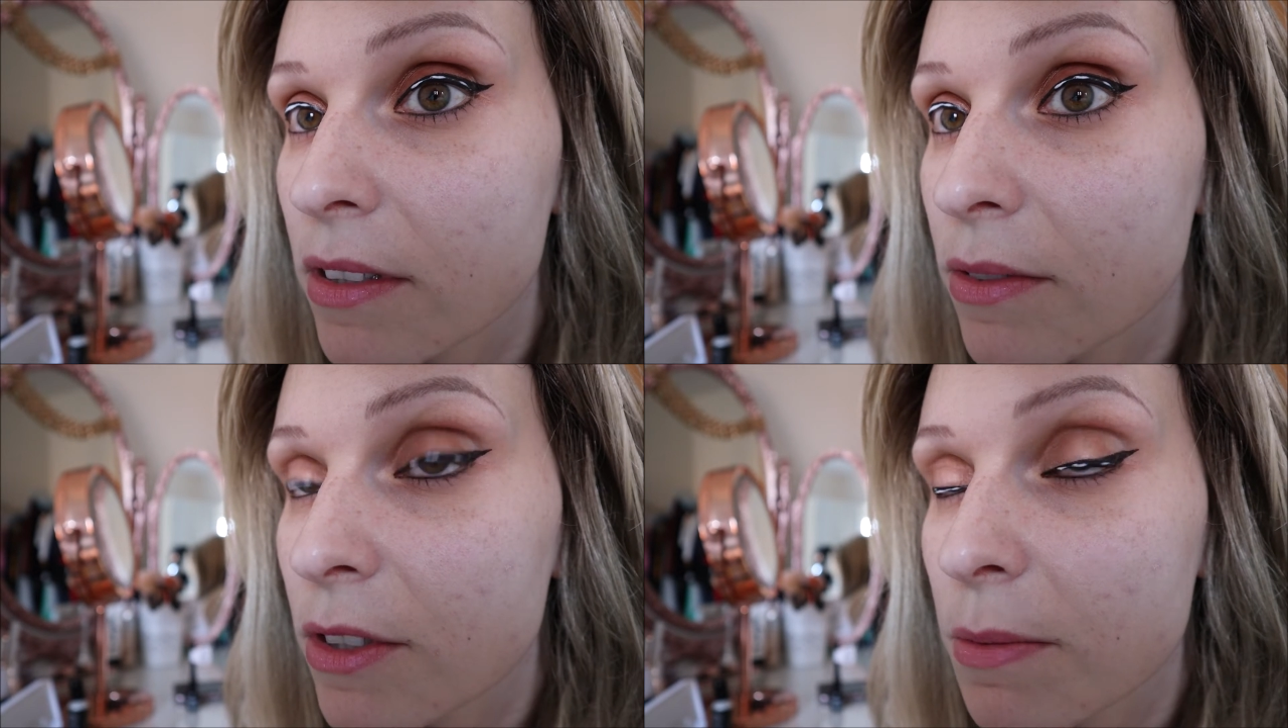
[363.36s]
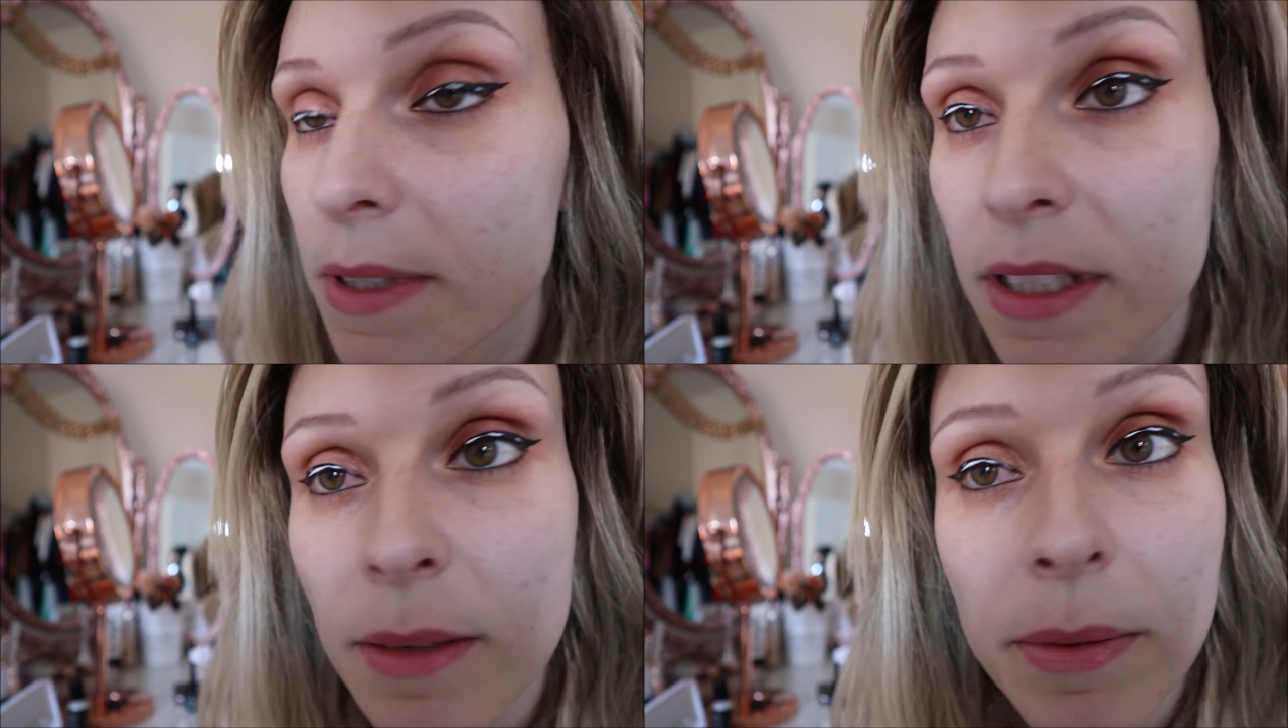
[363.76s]
because it would just
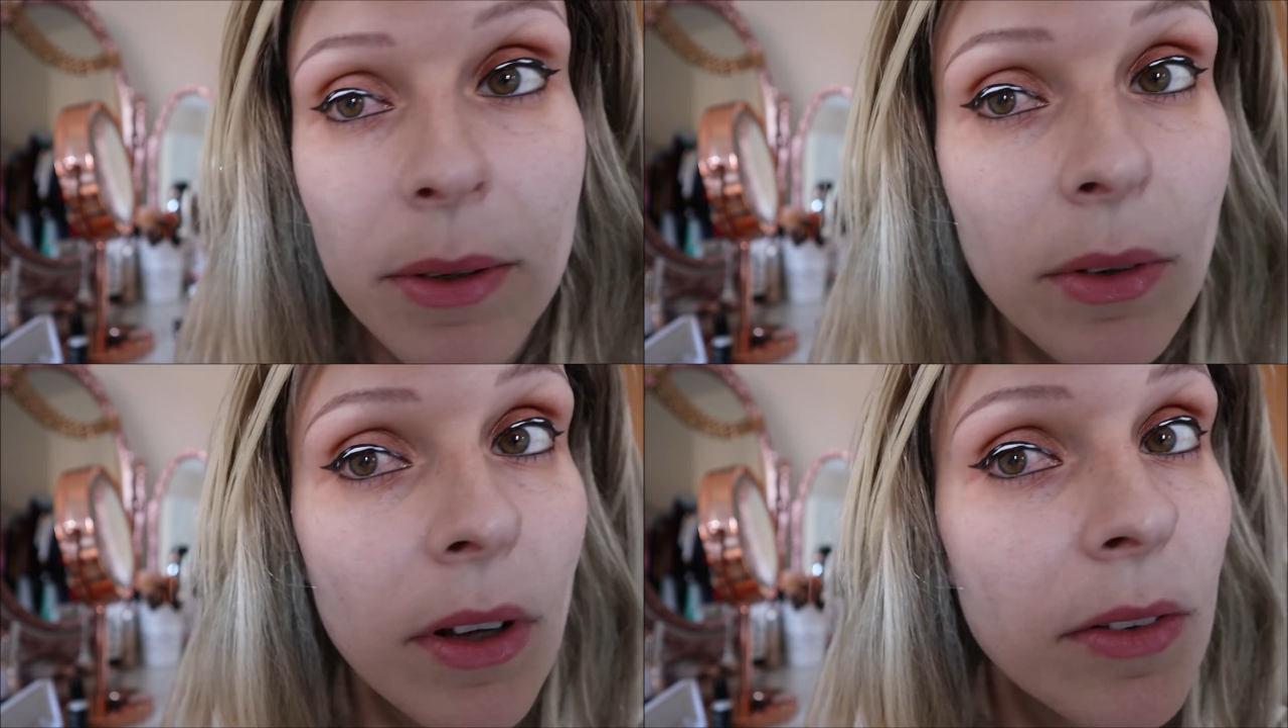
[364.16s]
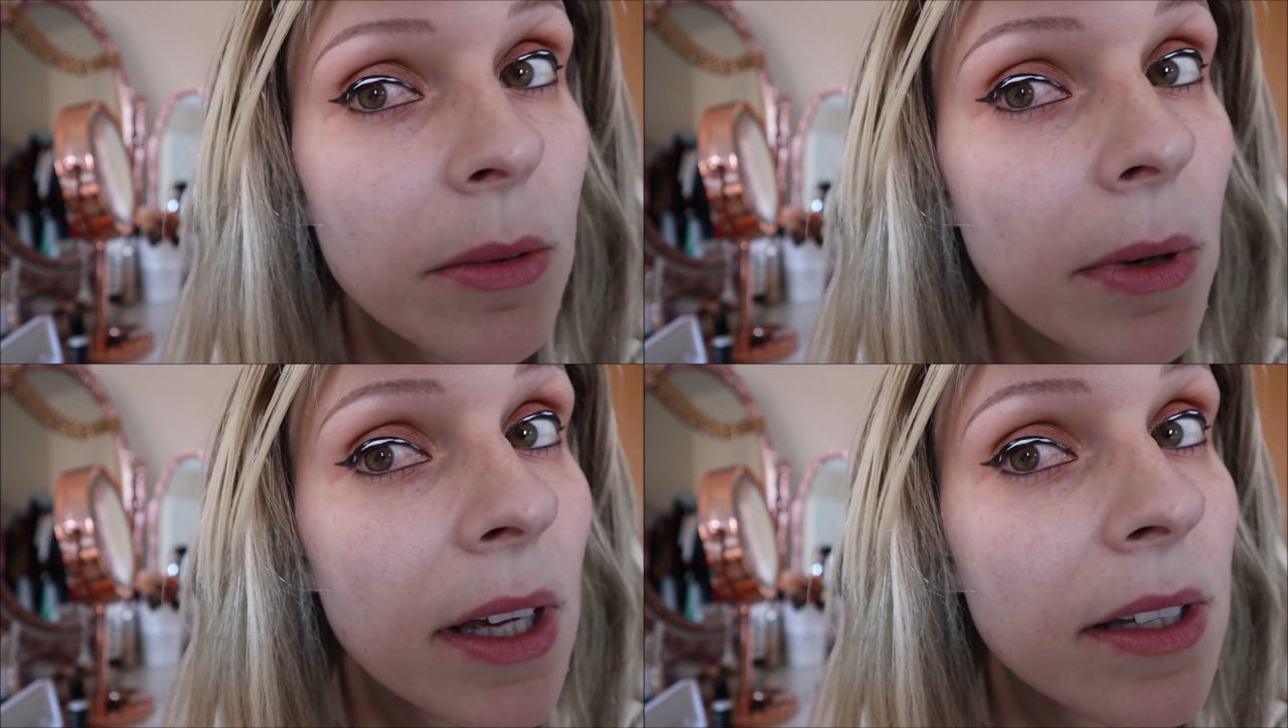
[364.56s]
be slipping all over
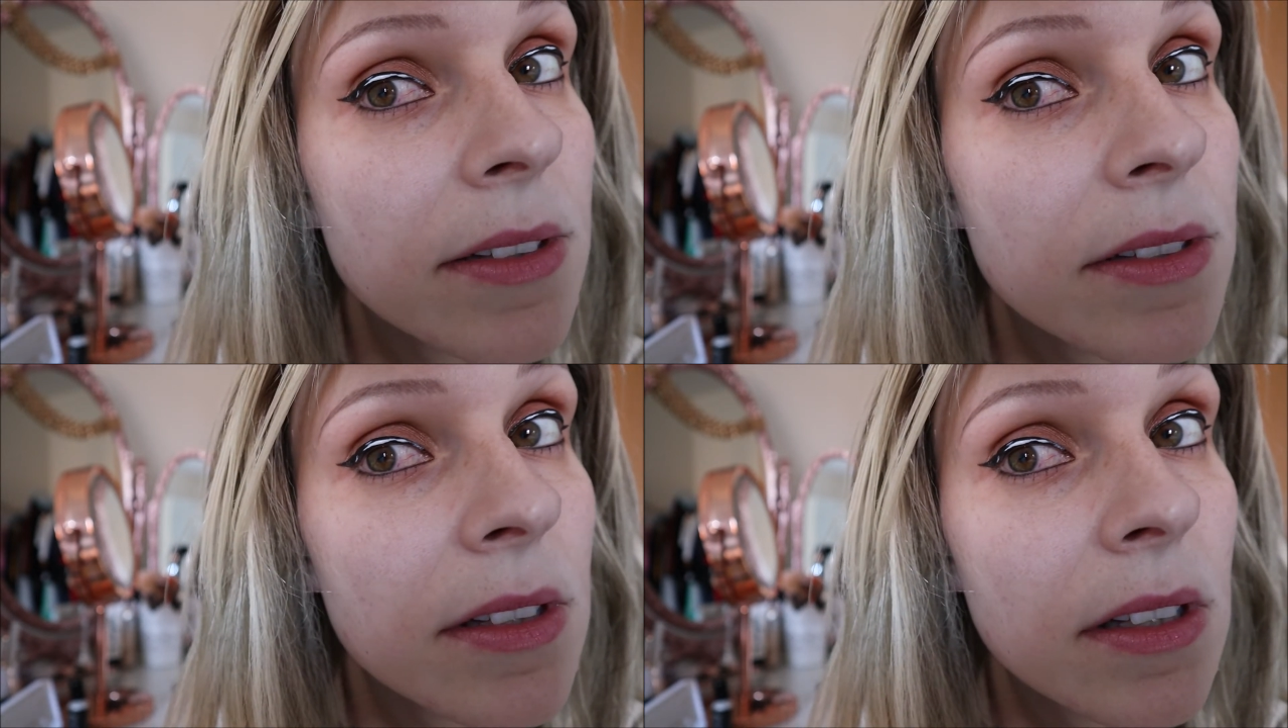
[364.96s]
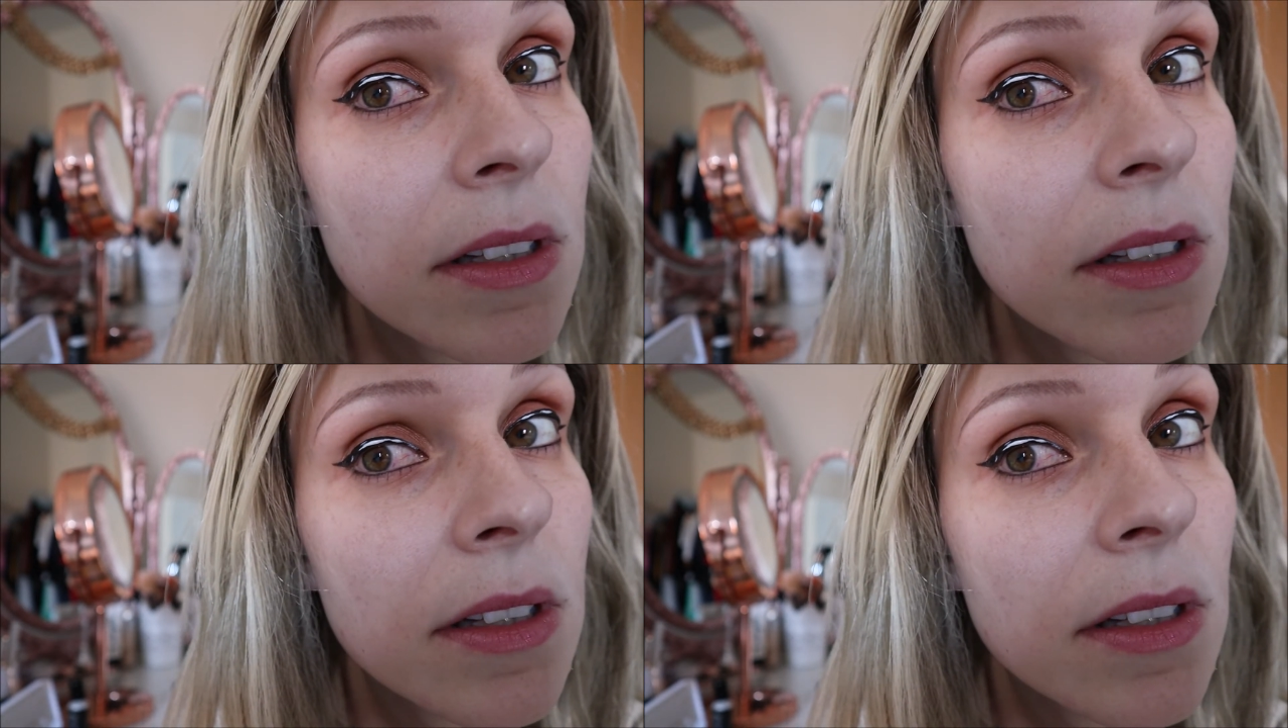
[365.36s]
the place.